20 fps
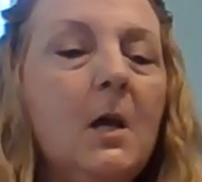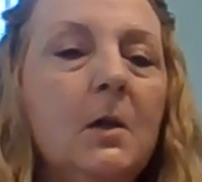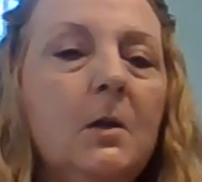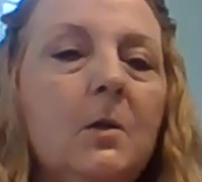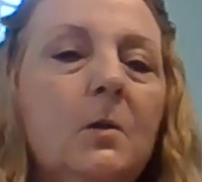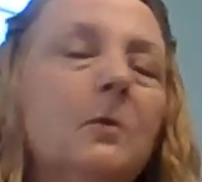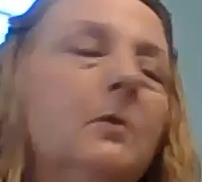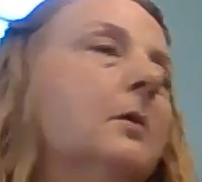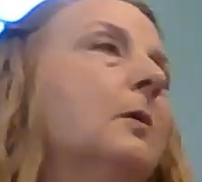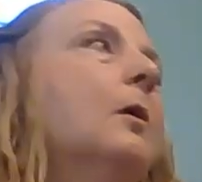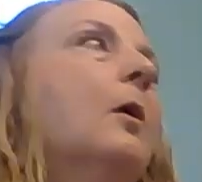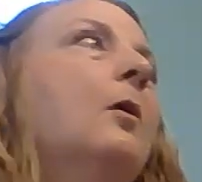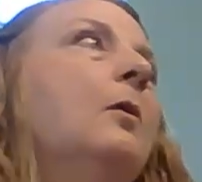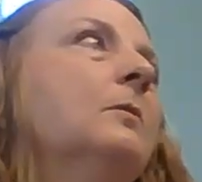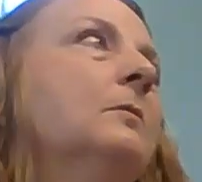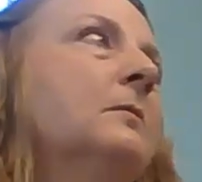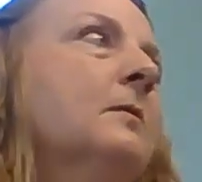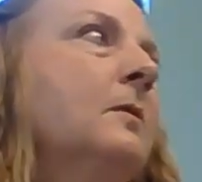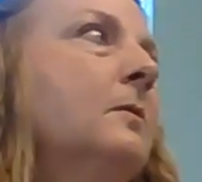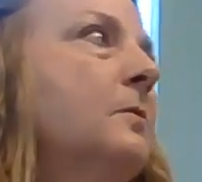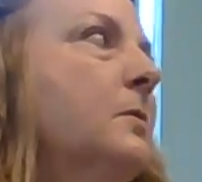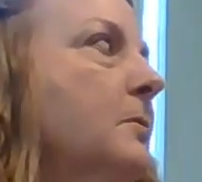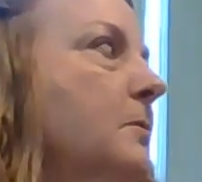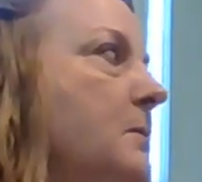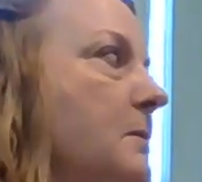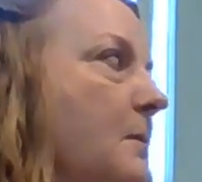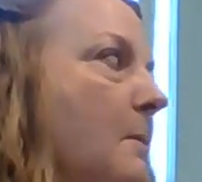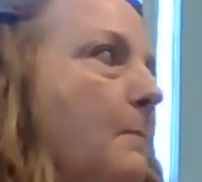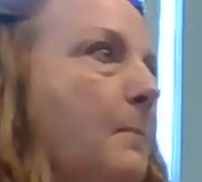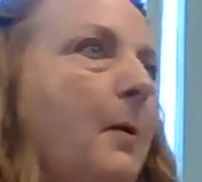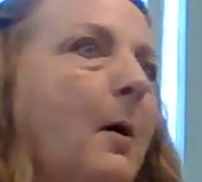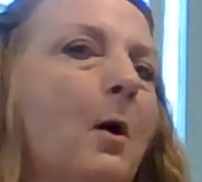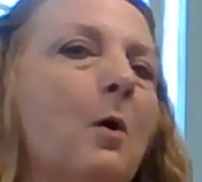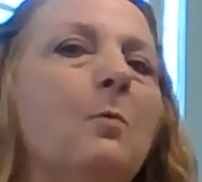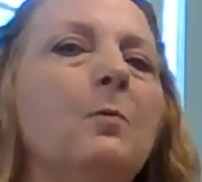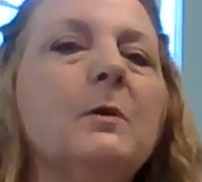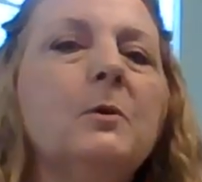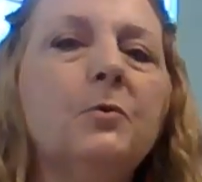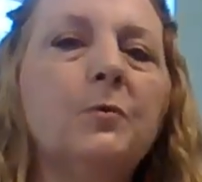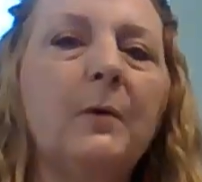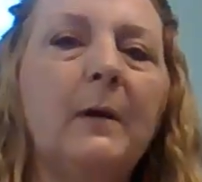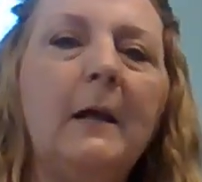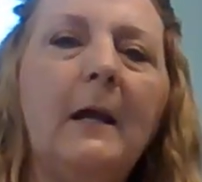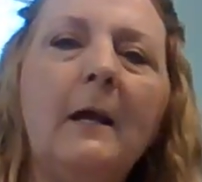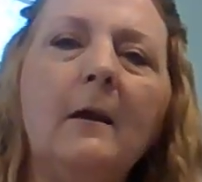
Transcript: You could also do some poetry.